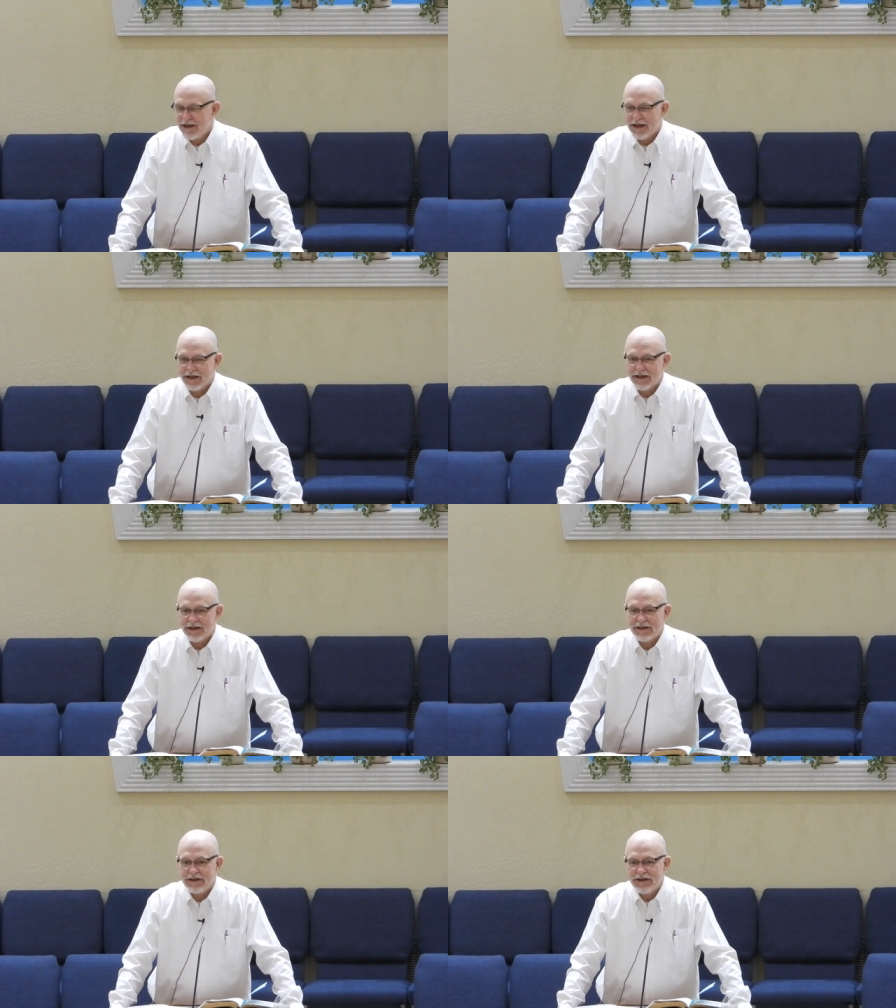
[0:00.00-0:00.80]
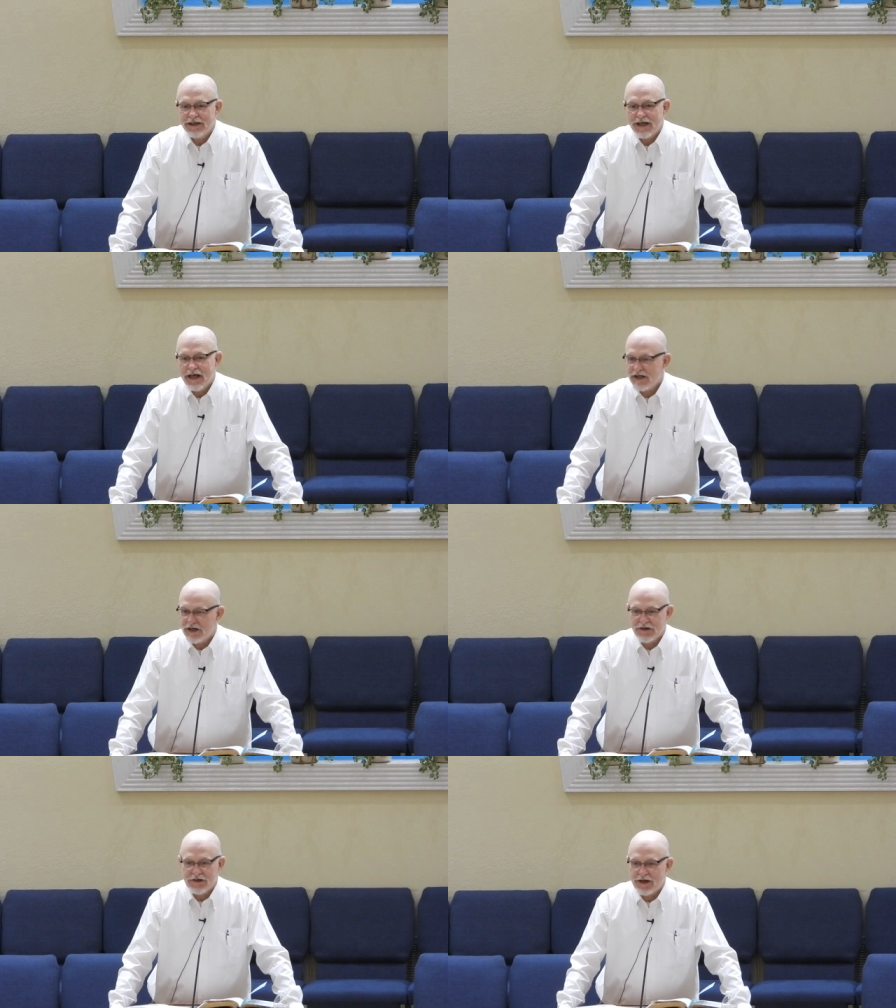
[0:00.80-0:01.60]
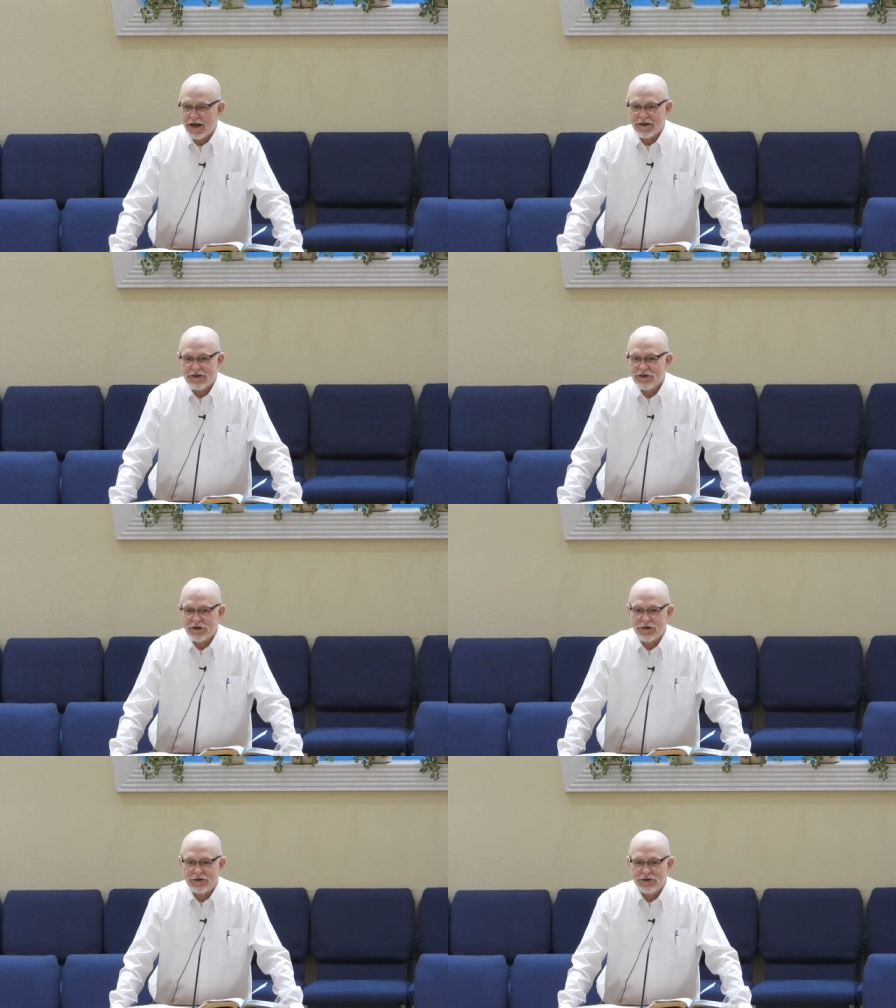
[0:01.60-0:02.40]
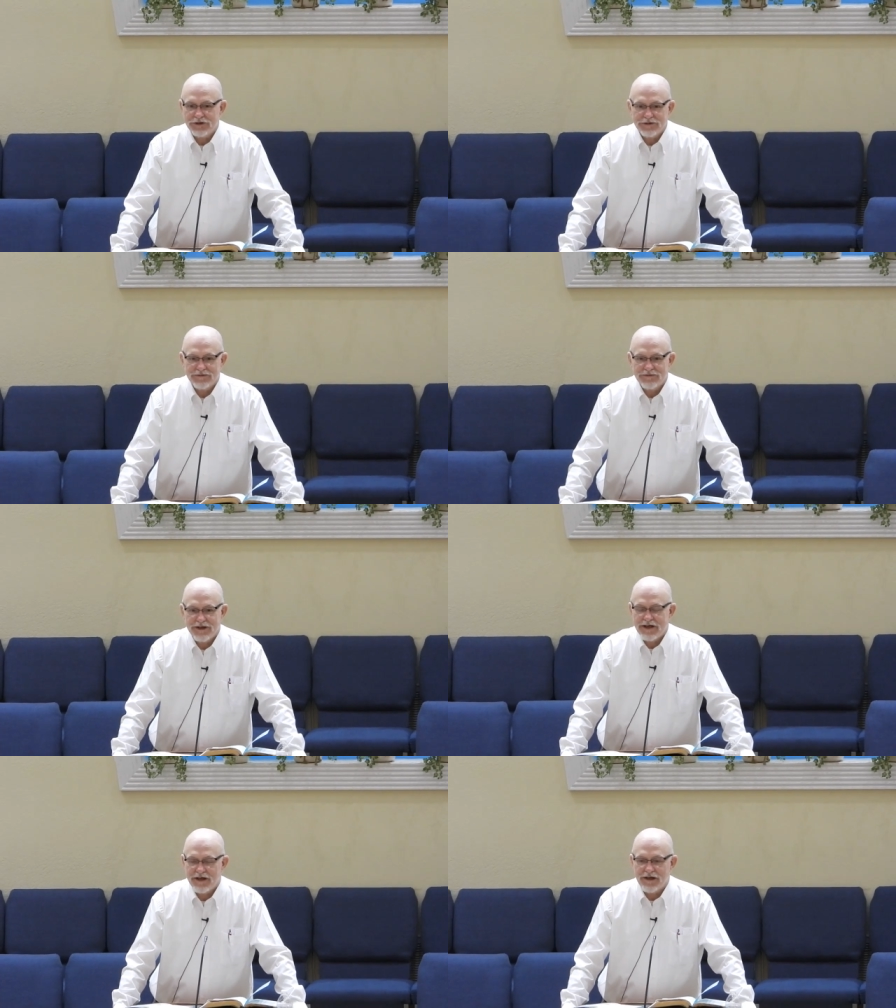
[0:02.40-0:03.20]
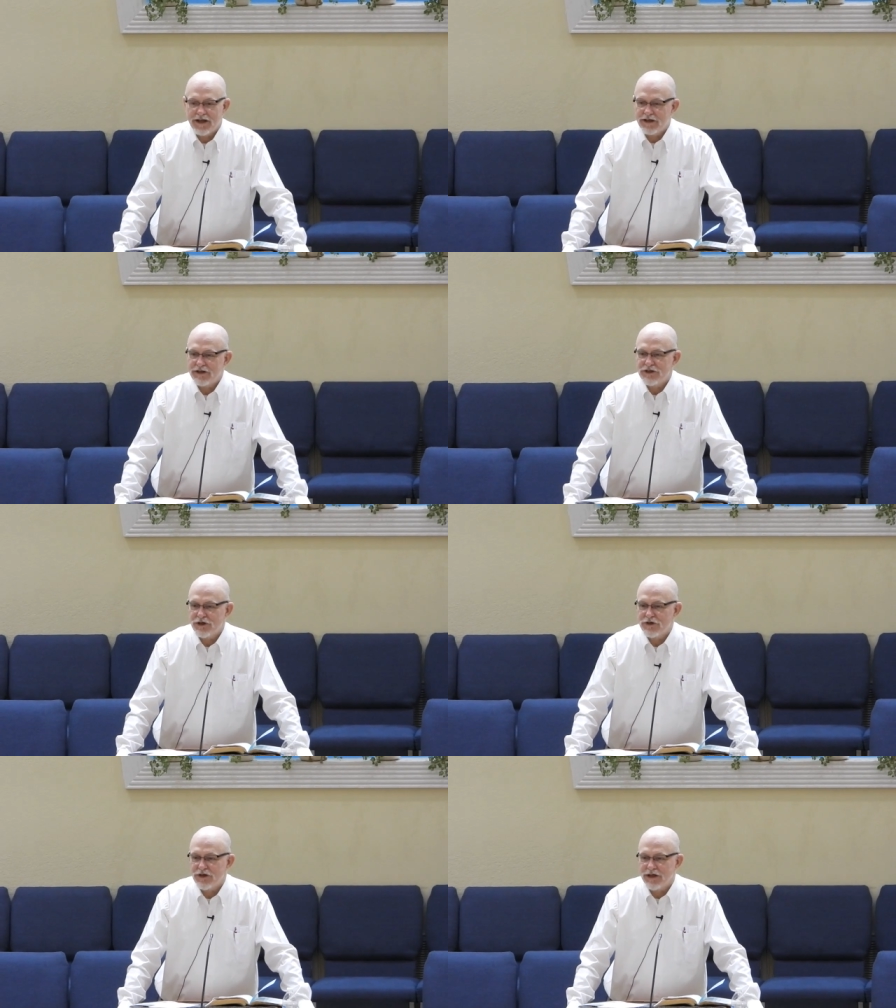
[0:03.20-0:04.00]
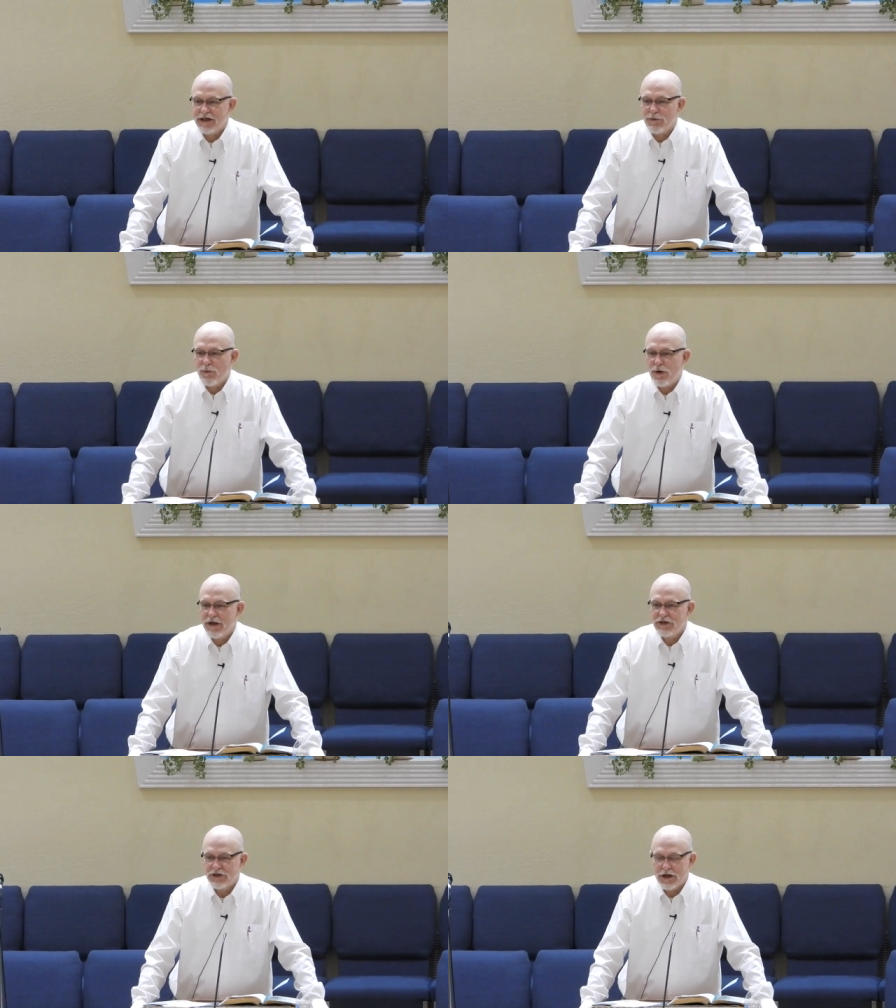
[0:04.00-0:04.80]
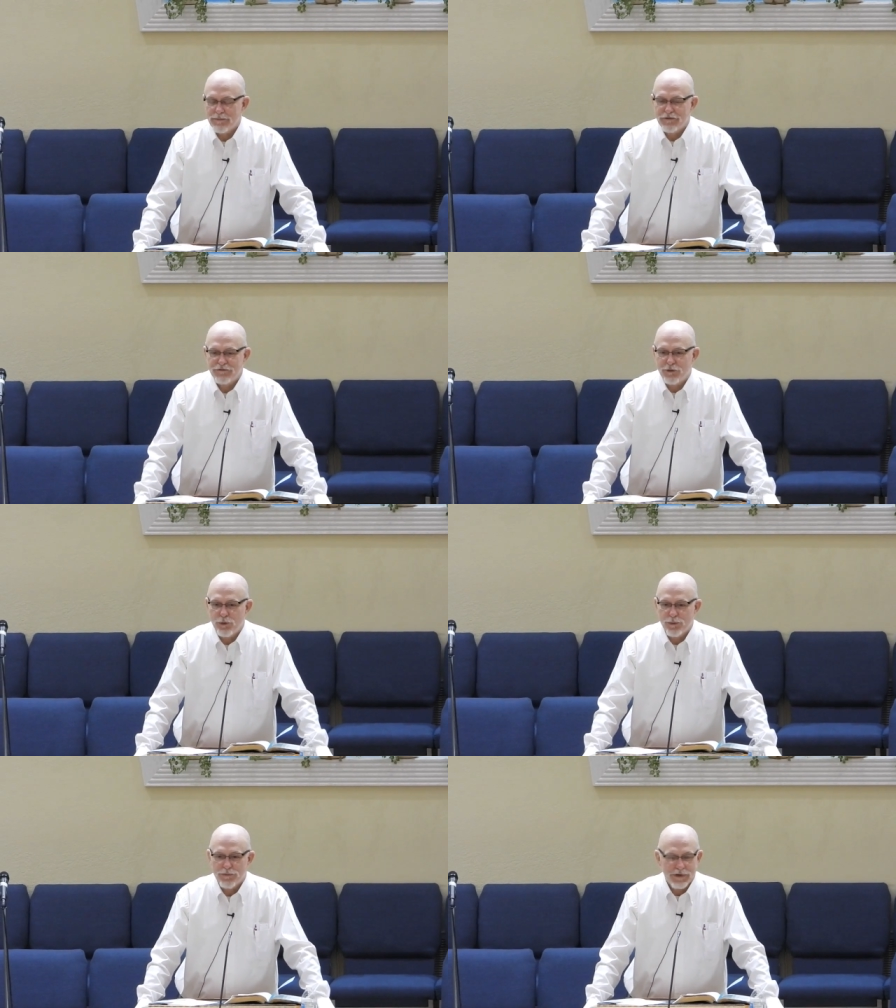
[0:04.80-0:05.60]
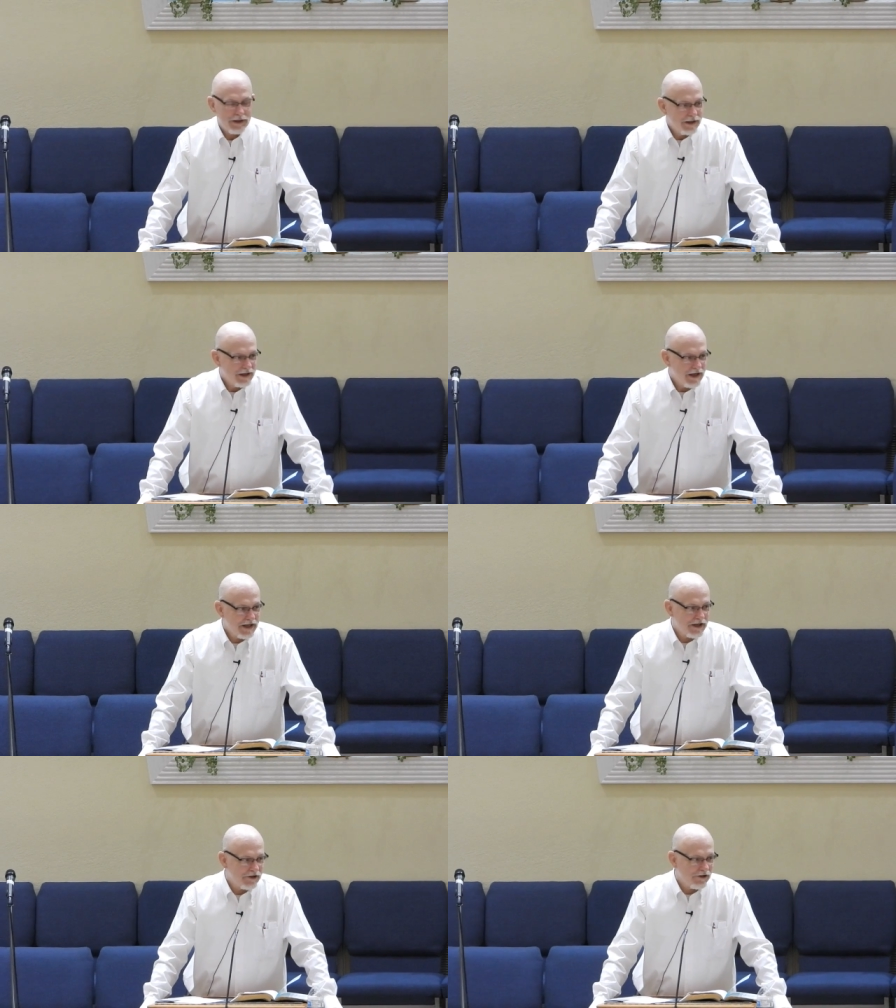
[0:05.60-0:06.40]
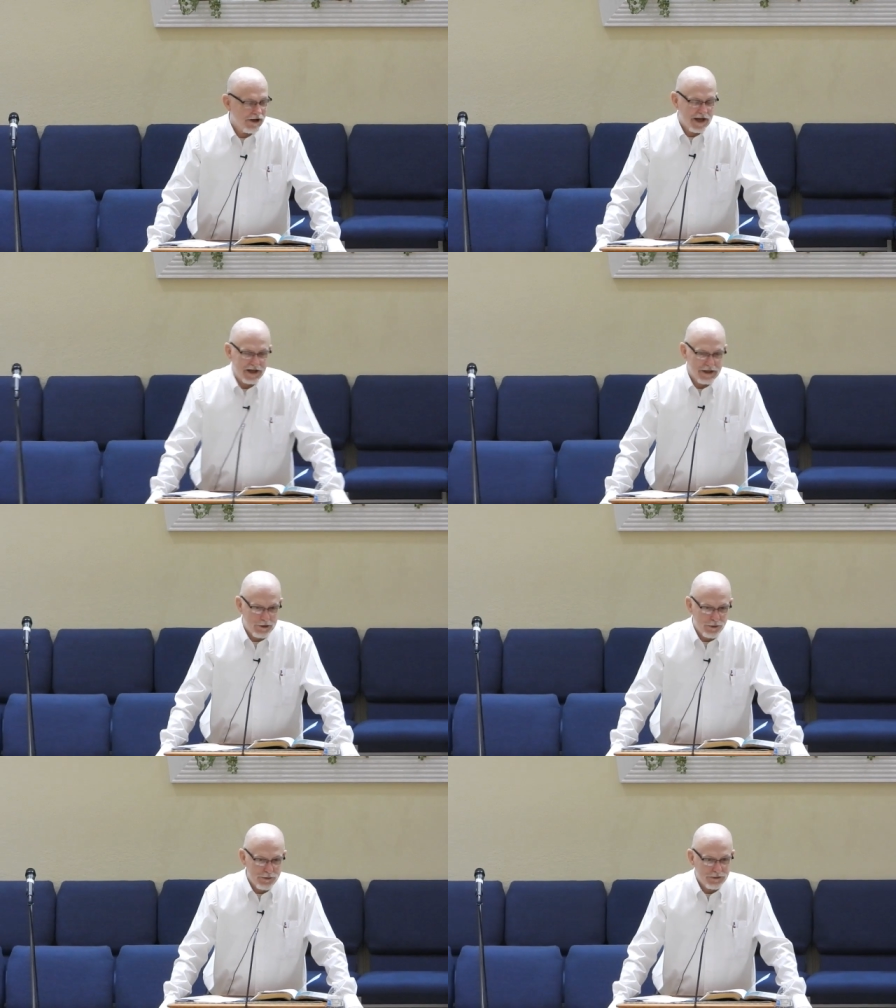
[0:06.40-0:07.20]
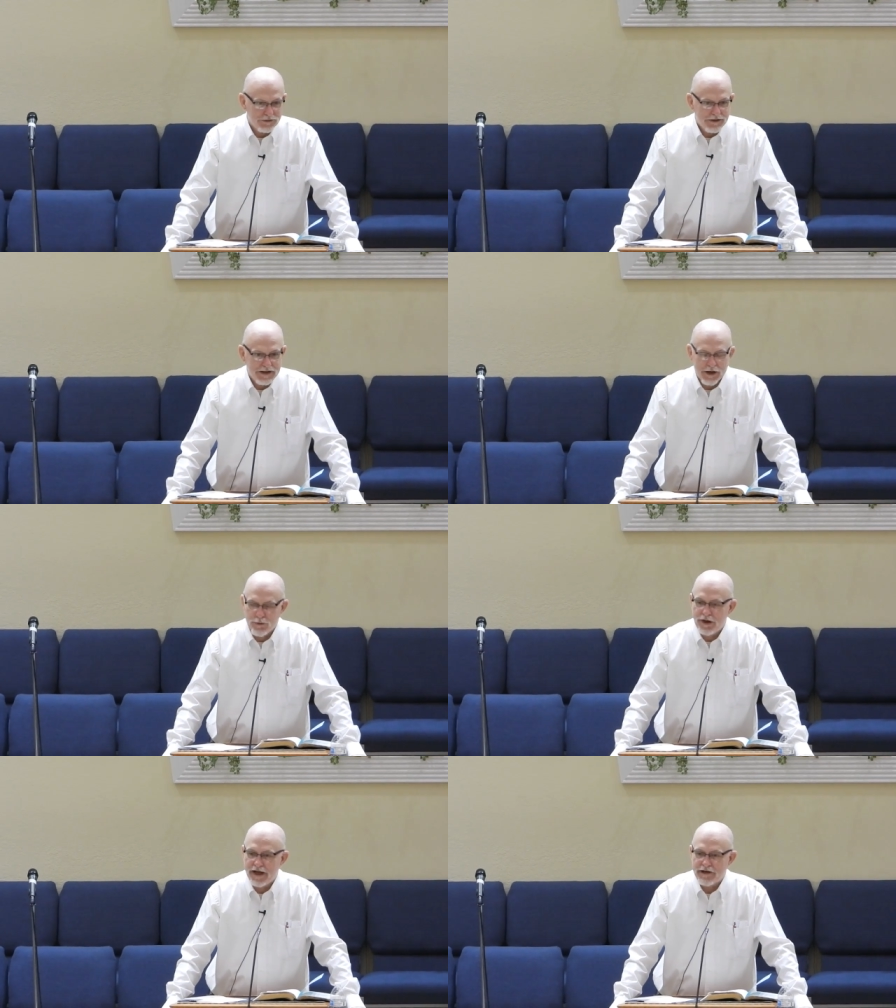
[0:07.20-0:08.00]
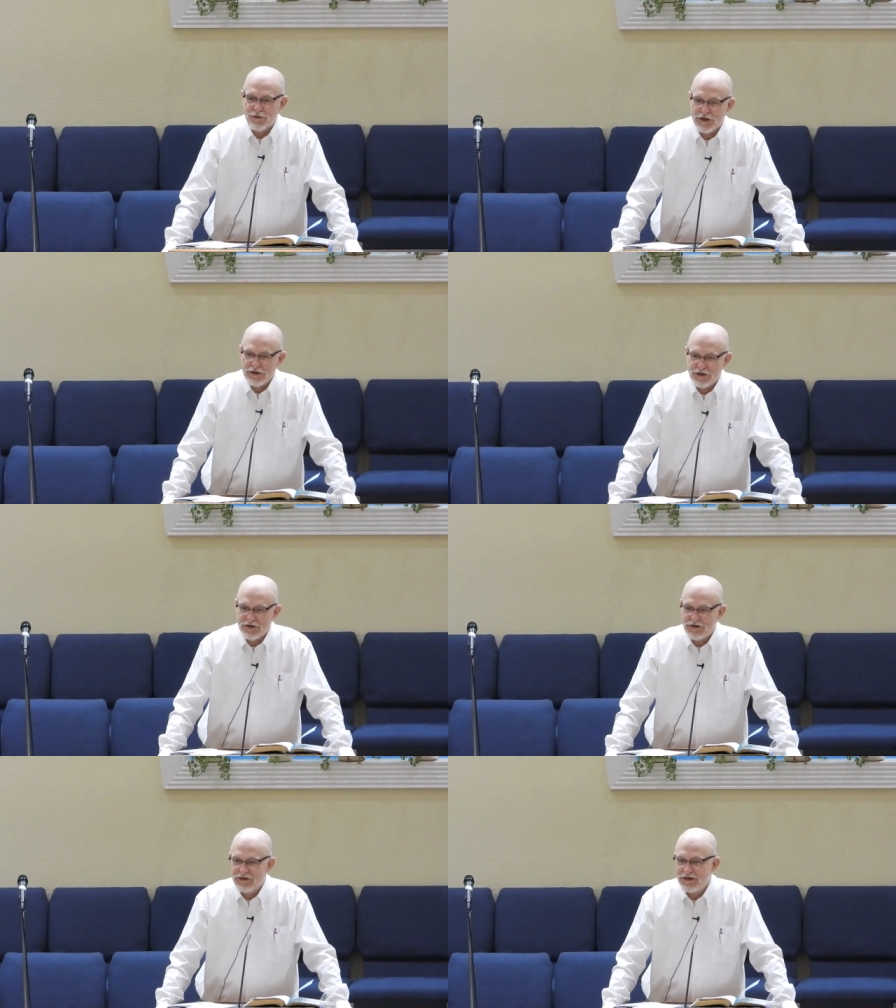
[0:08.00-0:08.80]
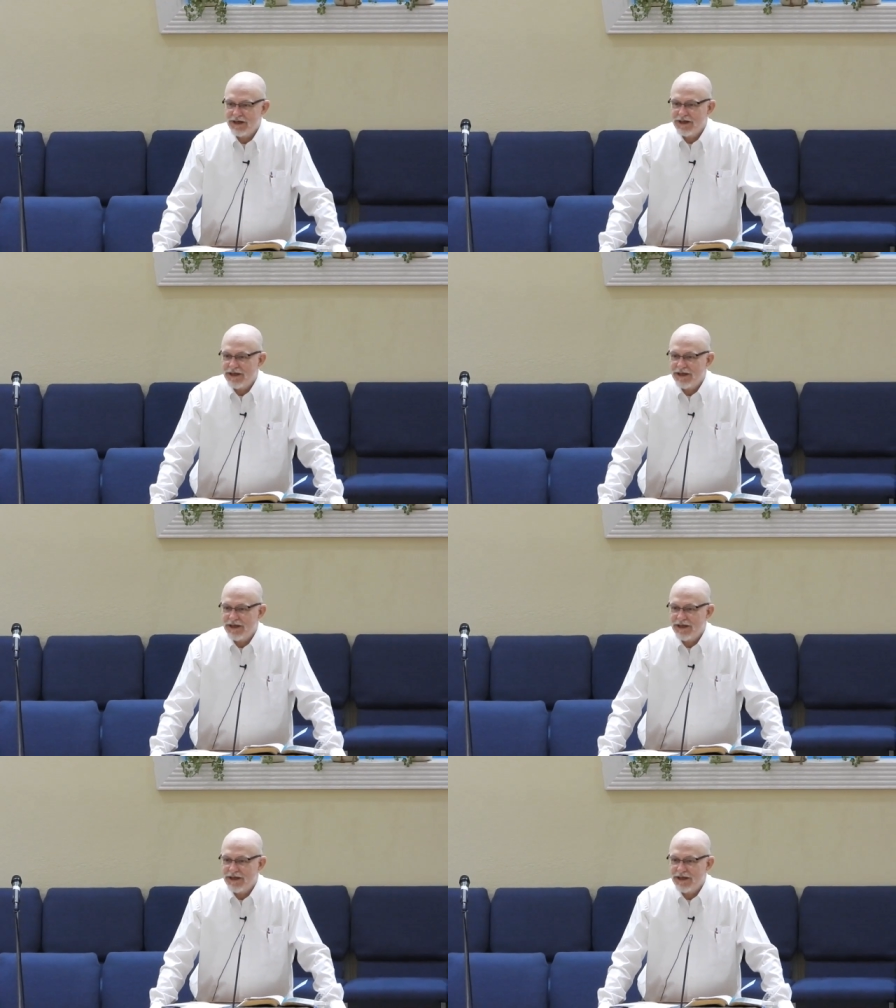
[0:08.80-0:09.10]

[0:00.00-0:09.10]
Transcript: And uh, he doesn't like the church. He doesn't like the church in any way, shape, or form. He doesn't like you. He don't like Christians.